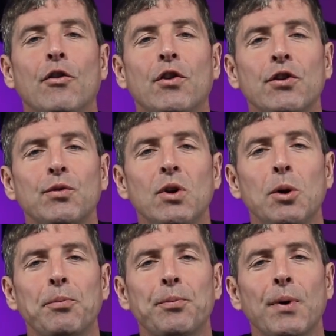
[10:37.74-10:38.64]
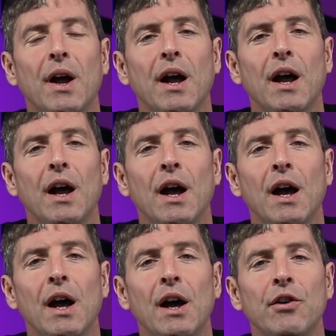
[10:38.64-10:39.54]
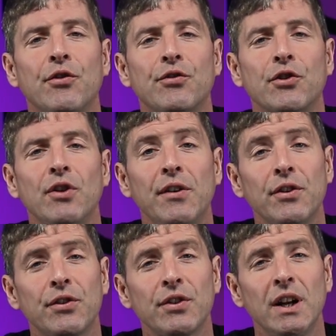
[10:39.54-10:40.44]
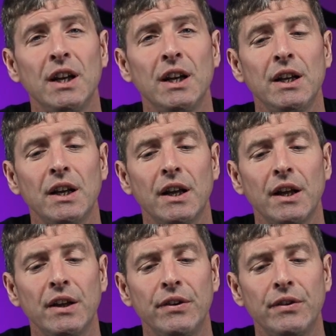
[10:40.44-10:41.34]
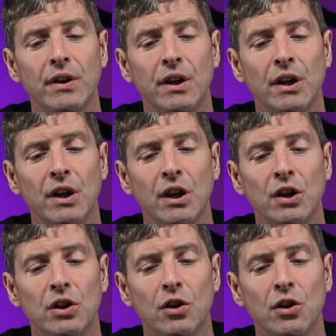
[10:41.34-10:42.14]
First one up for reference really is the